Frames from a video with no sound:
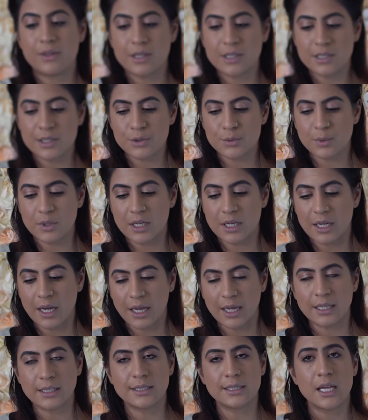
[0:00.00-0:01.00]
this is really
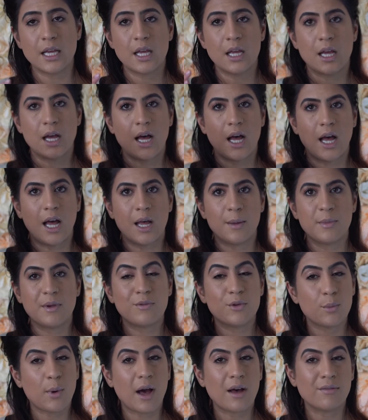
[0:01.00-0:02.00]
nice if
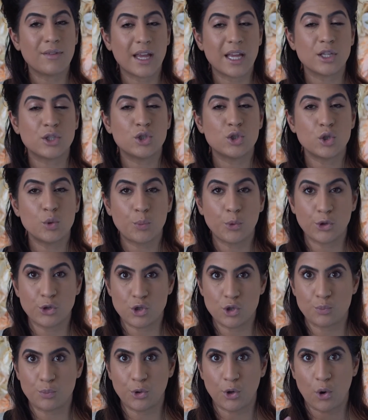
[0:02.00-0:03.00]
you have a
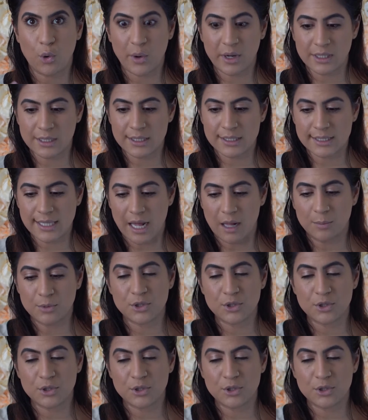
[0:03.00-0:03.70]
super oily scalp.